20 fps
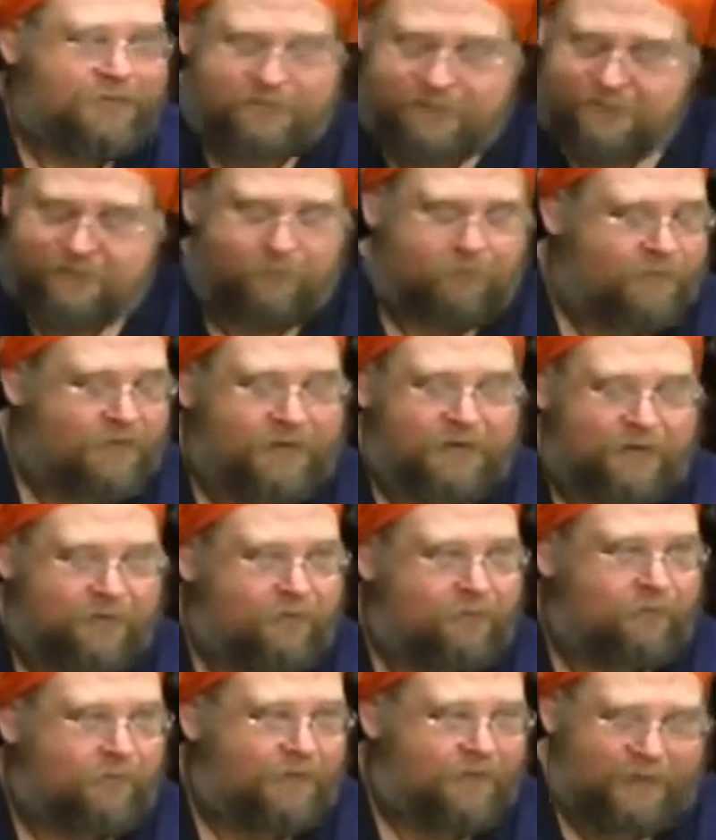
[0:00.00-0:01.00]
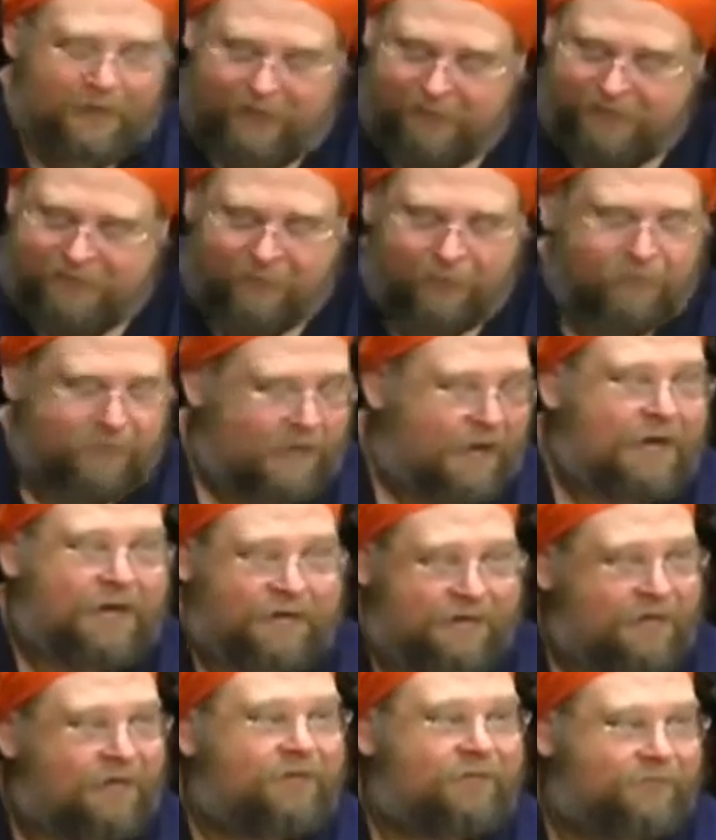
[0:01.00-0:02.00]
This is a really good one. I don't
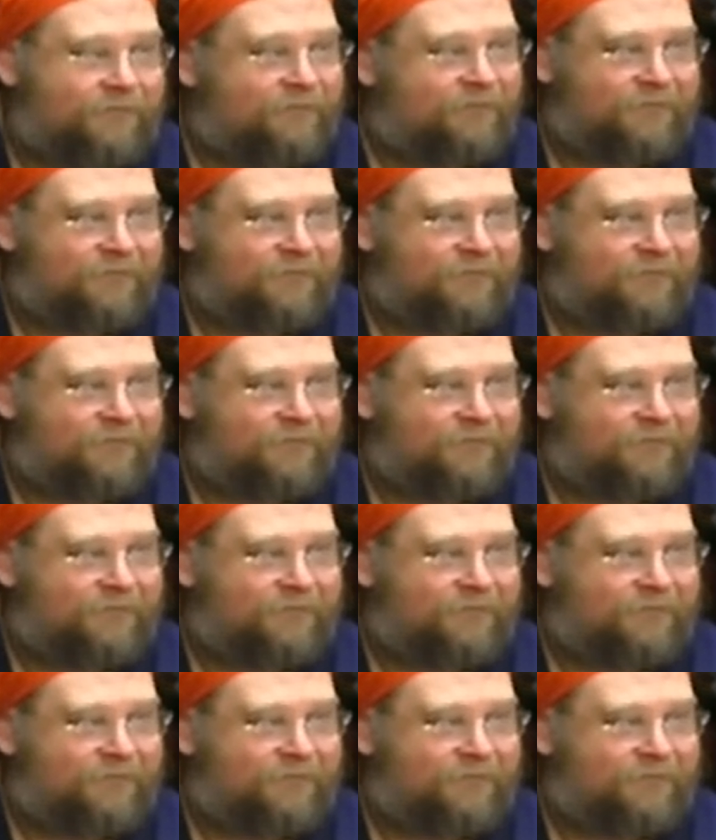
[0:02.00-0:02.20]
like it.